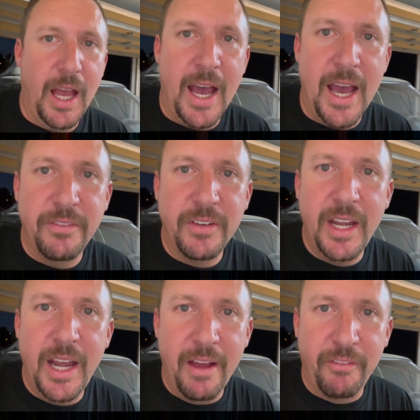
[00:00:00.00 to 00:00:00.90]
I've
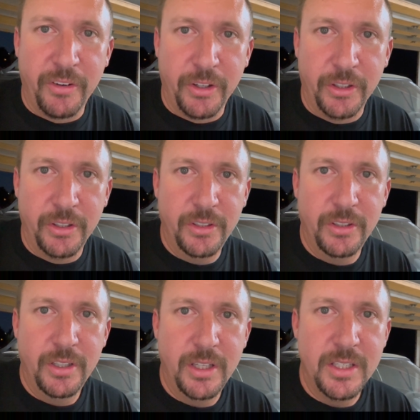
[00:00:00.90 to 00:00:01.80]
never
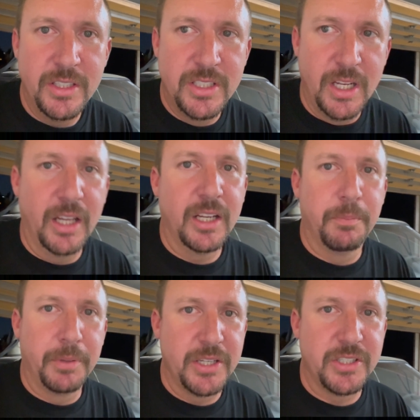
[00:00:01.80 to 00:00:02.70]
done a
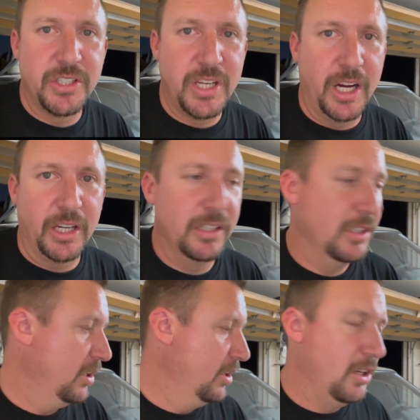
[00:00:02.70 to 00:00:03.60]
compression check
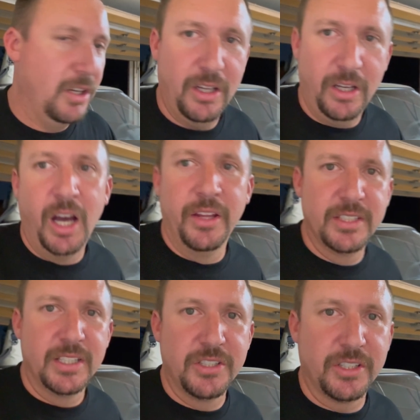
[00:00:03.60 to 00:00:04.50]
on
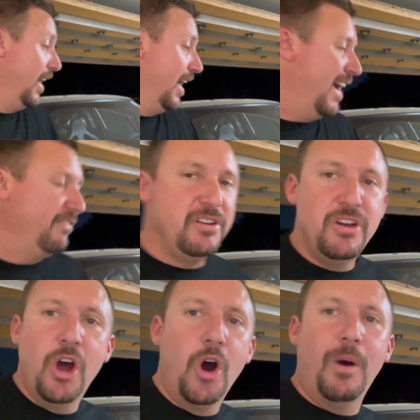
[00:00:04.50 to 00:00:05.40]
this engine. I have
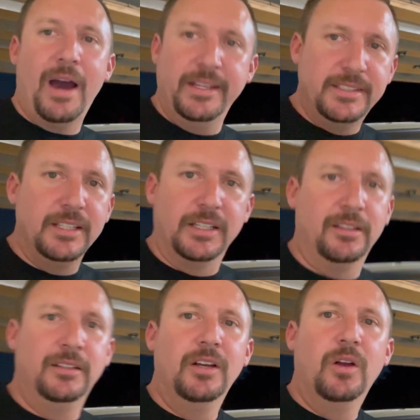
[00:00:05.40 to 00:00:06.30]
no idea
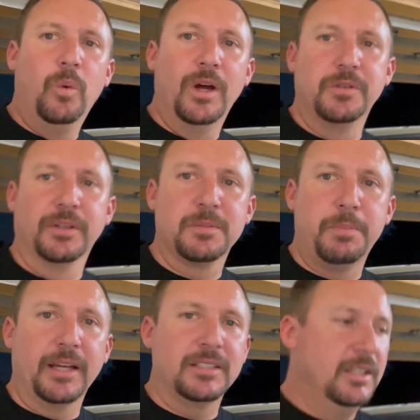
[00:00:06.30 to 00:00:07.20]
what to
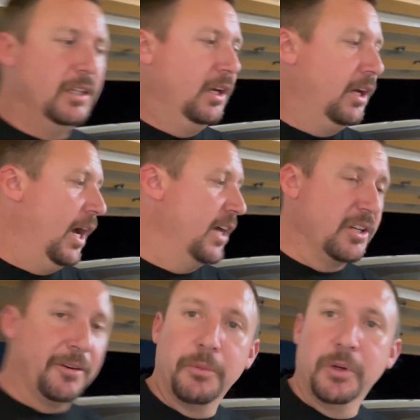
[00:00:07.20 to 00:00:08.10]
expect.
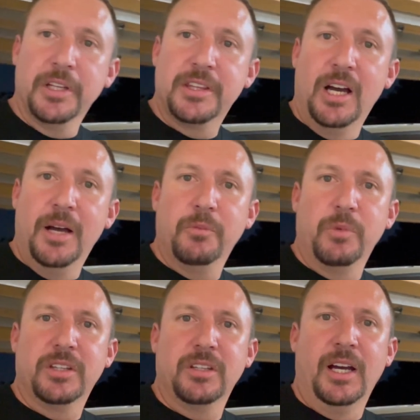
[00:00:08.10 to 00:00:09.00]
General rule of thumb
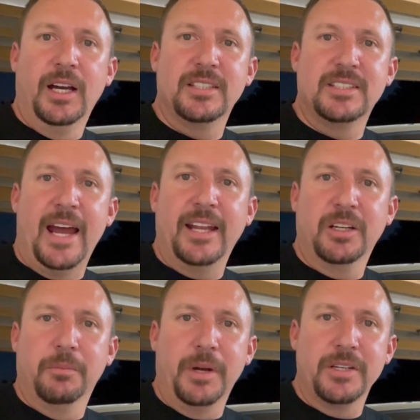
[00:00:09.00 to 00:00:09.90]
with static
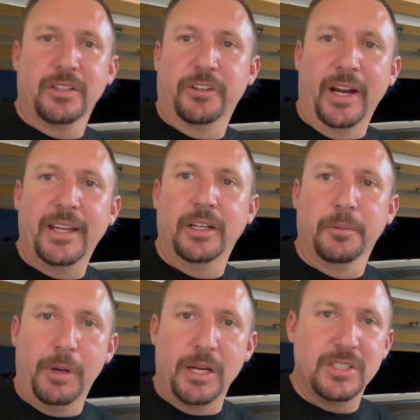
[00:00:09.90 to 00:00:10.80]
compression or cranking
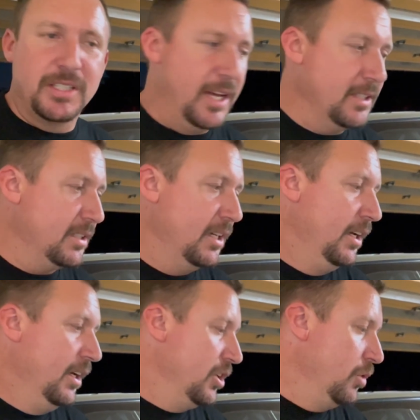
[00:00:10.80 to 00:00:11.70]
compression tests,
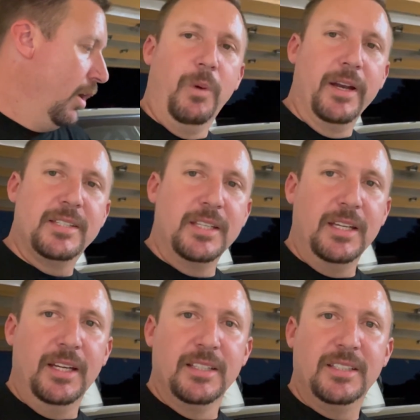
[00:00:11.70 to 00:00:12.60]
you want to
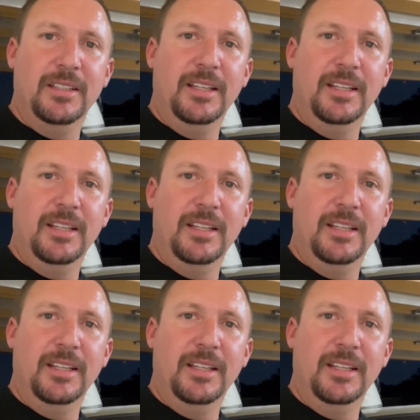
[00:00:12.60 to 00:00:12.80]
see is